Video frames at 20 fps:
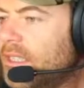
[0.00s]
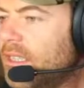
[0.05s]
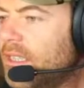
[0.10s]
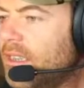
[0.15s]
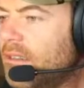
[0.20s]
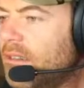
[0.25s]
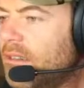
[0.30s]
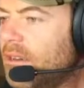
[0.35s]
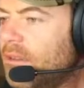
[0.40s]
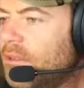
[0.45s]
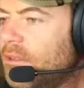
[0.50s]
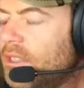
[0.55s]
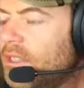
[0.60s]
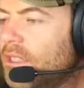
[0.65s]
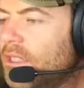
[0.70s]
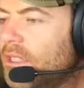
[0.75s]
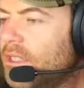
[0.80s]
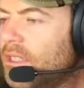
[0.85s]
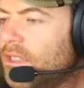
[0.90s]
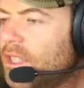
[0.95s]
throw a
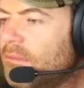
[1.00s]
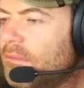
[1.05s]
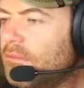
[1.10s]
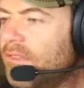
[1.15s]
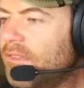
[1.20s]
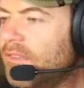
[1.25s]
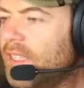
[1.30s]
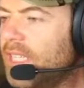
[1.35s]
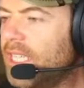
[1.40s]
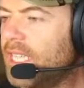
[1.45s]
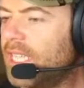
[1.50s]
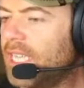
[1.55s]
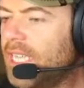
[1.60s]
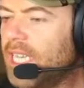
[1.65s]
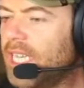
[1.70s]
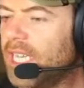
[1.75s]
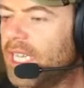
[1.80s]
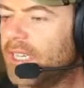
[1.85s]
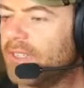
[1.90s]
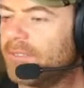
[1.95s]
drum fill in
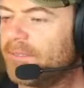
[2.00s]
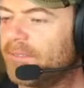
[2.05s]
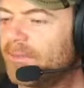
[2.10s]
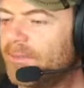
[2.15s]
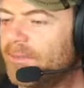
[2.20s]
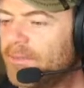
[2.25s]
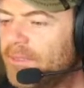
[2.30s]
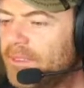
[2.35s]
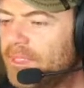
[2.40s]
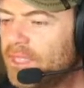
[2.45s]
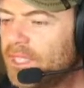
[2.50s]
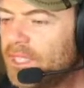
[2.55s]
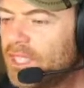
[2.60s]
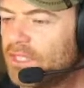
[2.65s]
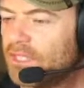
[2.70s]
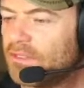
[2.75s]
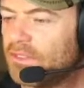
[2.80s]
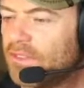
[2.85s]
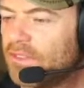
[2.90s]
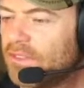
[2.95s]
there,
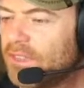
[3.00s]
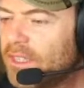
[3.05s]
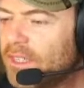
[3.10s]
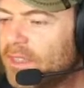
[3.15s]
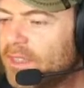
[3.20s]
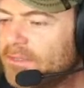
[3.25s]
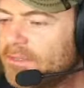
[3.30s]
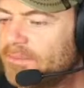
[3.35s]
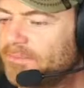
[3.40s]
just for fun.